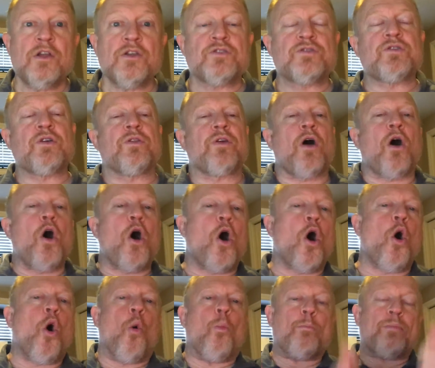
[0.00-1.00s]
So the
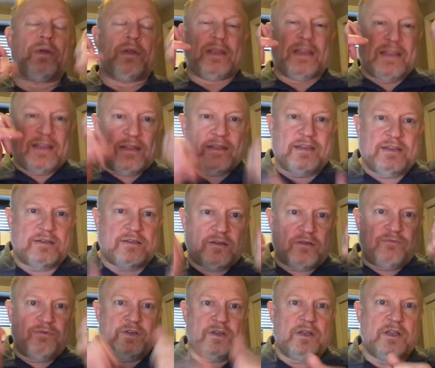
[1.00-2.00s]
hope in
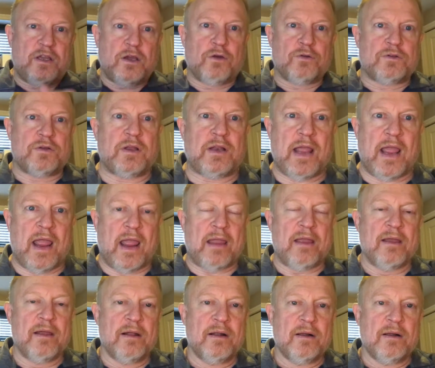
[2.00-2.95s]
this video today